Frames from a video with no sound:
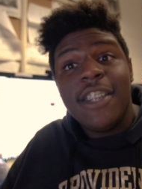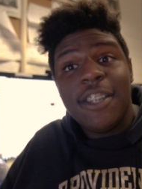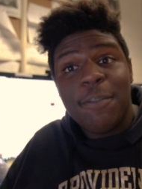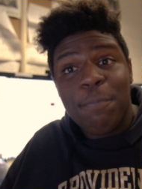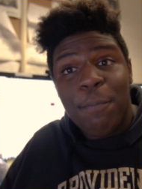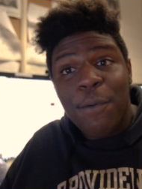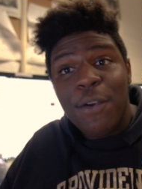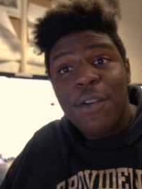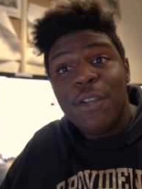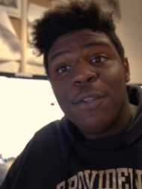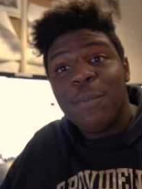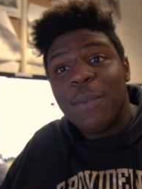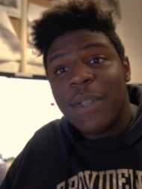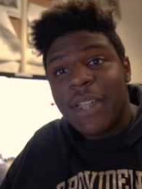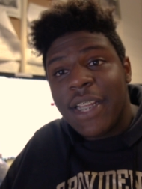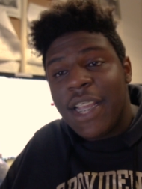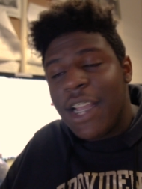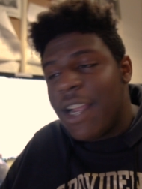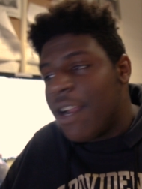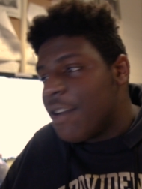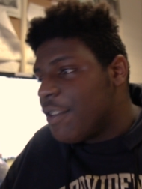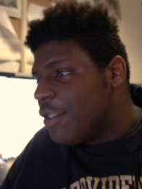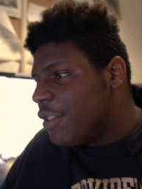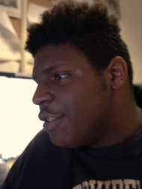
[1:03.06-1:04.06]
is spoiled what
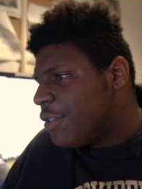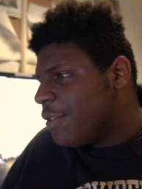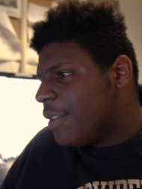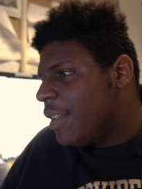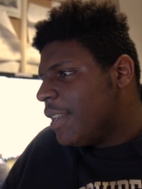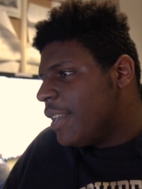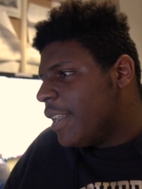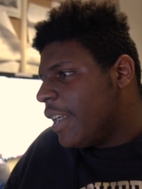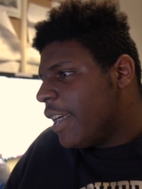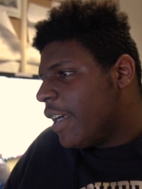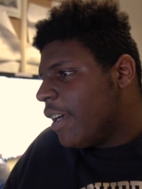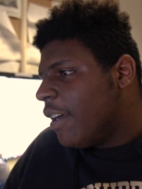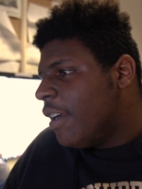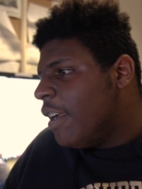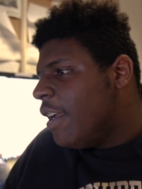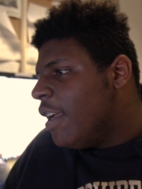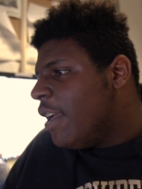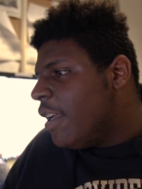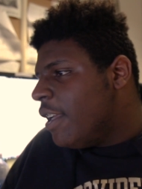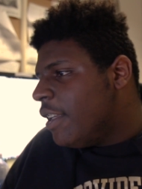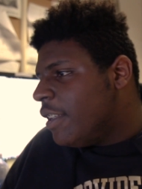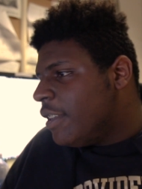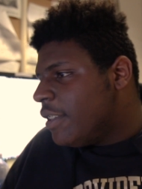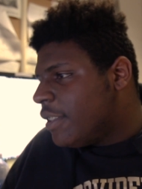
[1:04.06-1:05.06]
characters are in there.
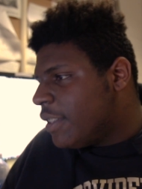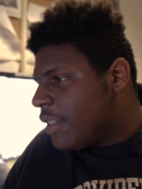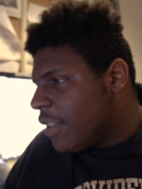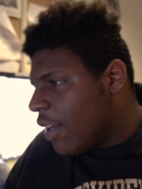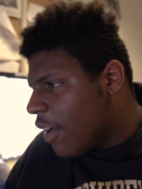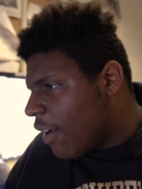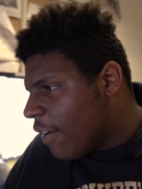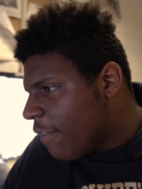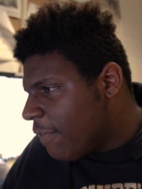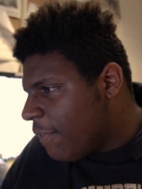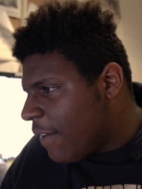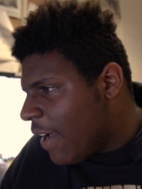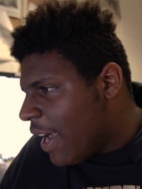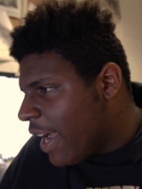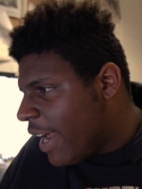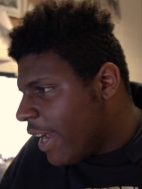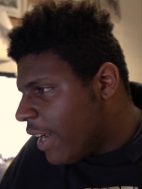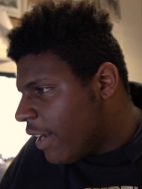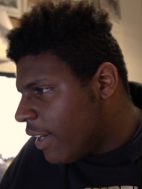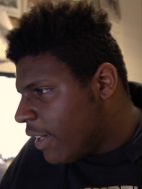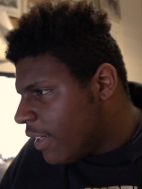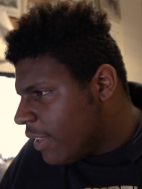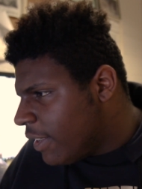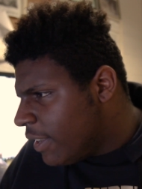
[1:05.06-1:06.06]

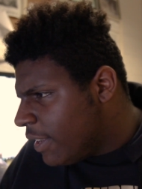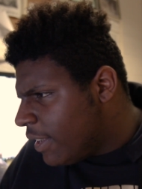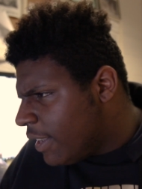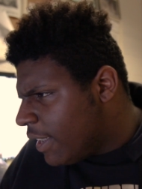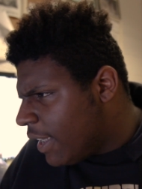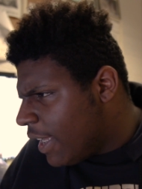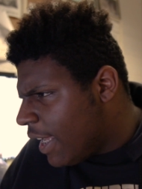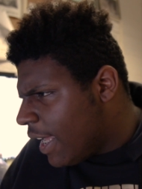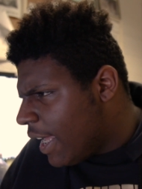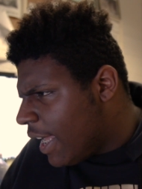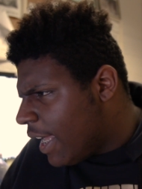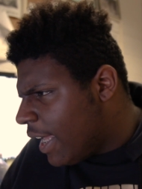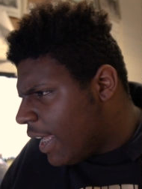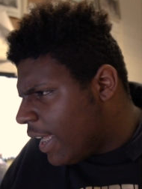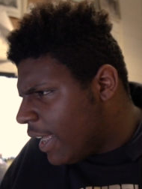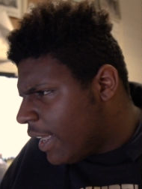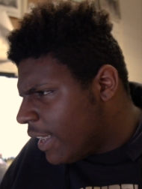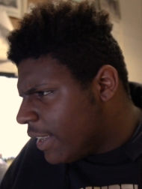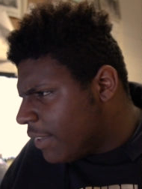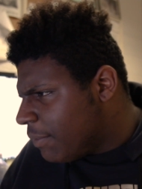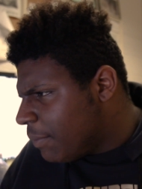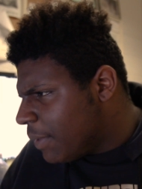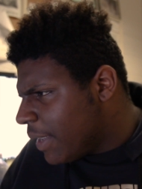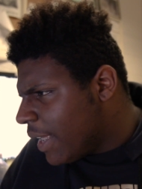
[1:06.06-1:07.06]
Starfire,
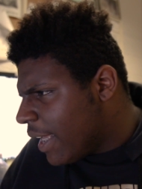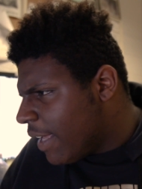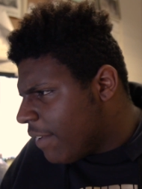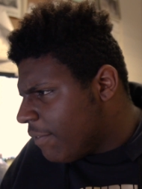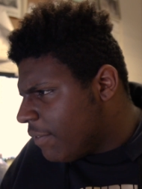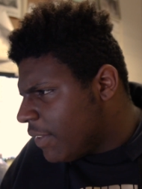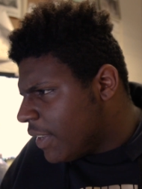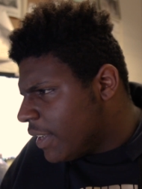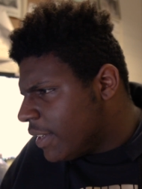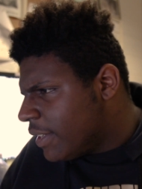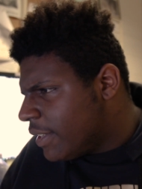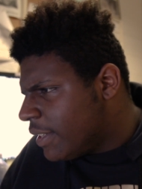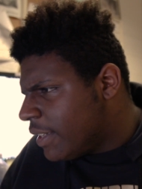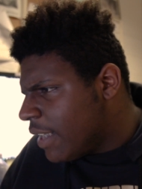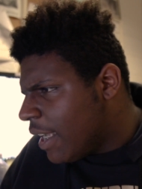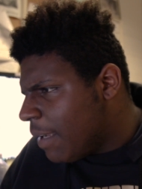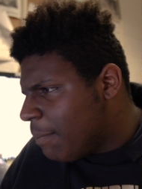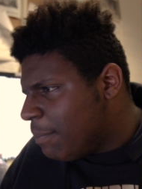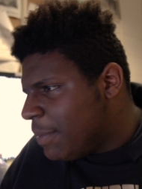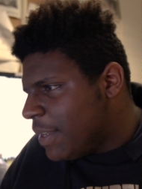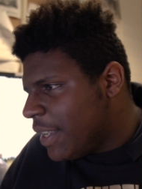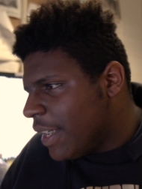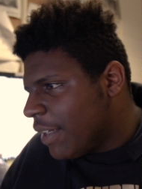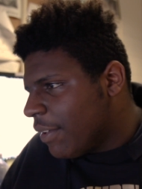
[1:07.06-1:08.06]
uh, we have uh,
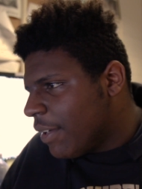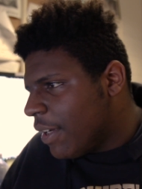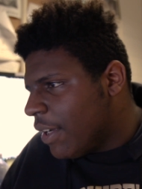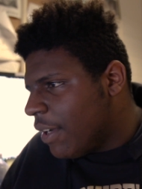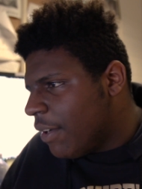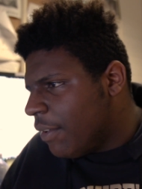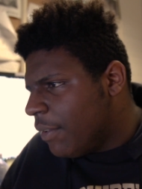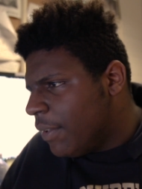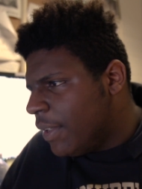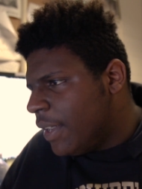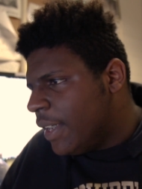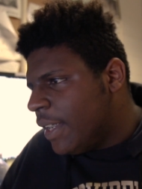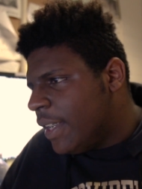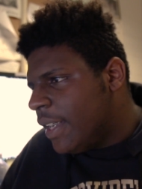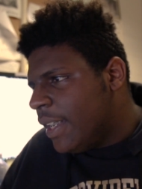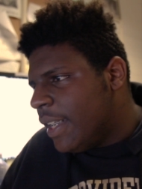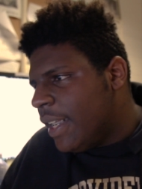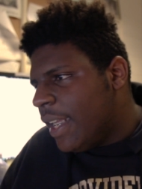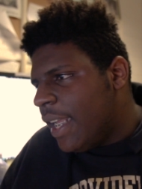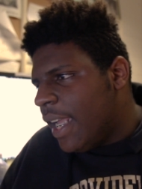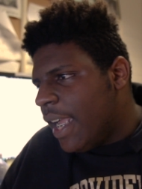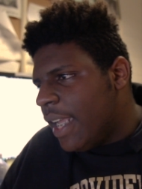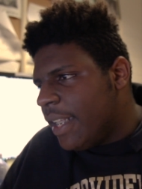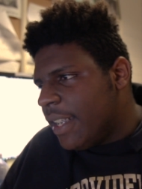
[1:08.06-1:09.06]
Sub Zero,
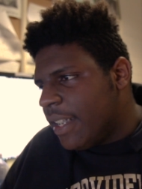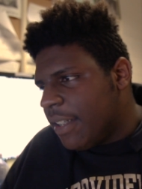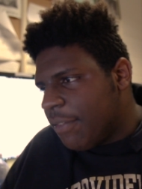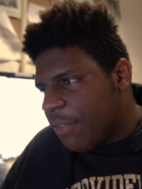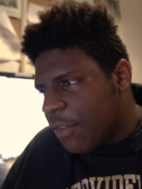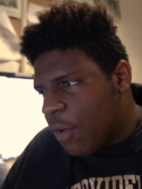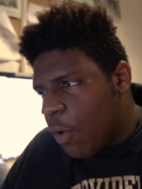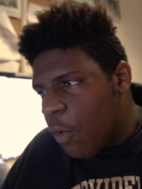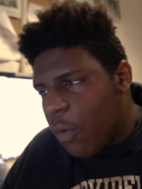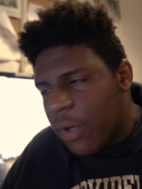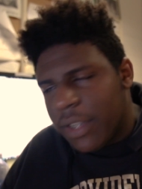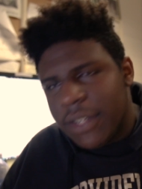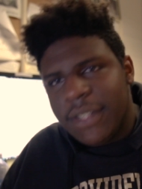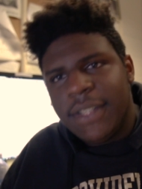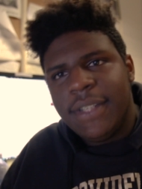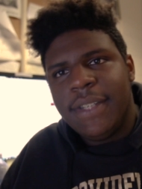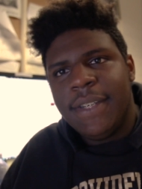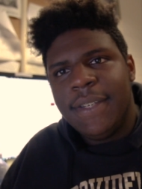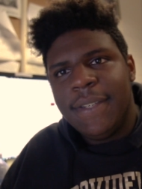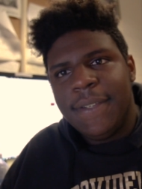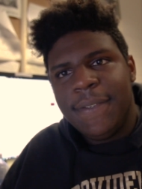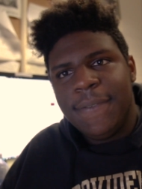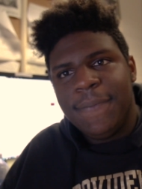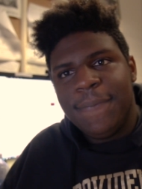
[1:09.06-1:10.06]
and then, of
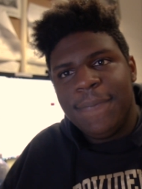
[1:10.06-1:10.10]
course,